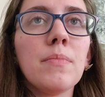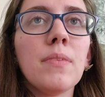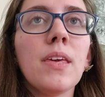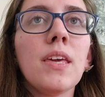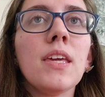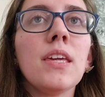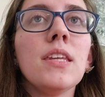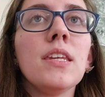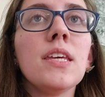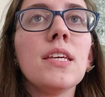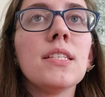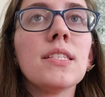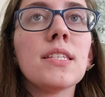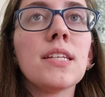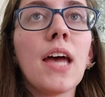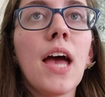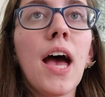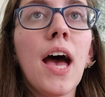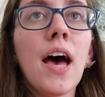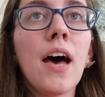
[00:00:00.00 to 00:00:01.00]
he needs
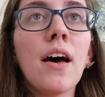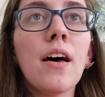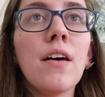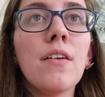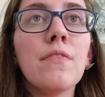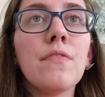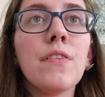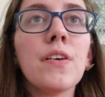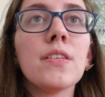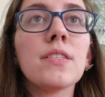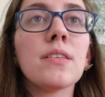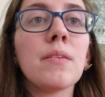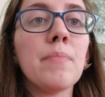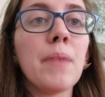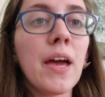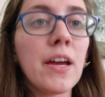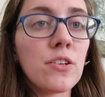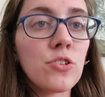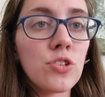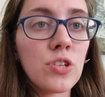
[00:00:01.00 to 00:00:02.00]
to have some
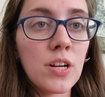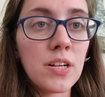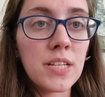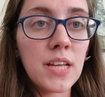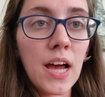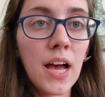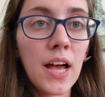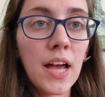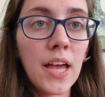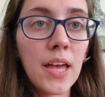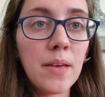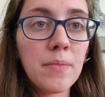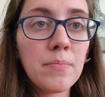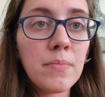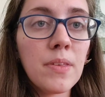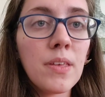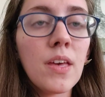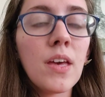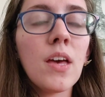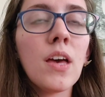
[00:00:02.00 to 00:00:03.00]
extra
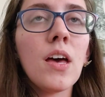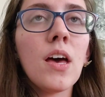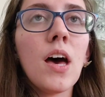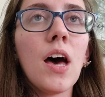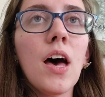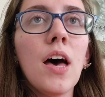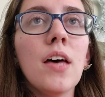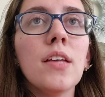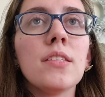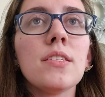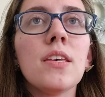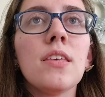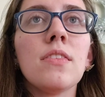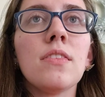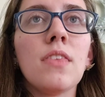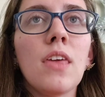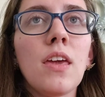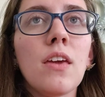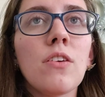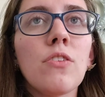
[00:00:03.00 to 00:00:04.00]
time to
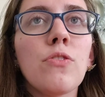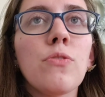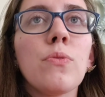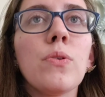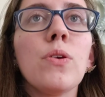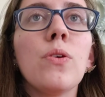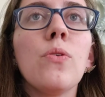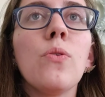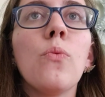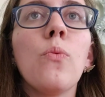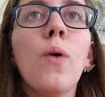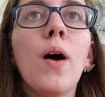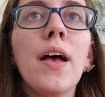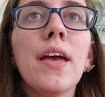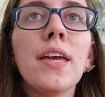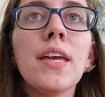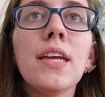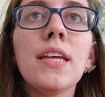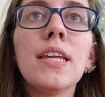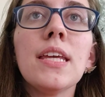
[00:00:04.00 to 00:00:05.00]
think through what
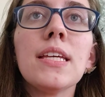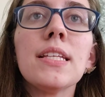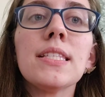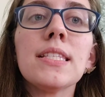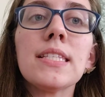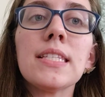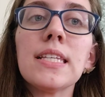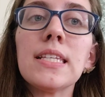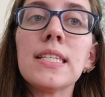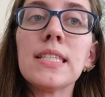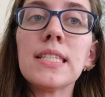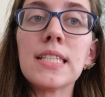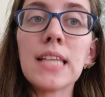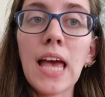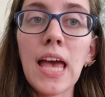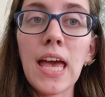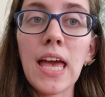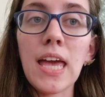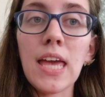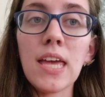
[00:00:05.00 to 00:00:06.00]
he needs to
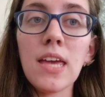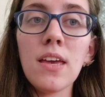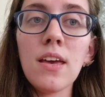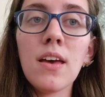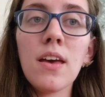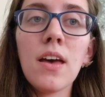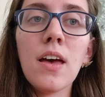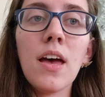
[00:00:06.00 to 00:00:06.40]
say.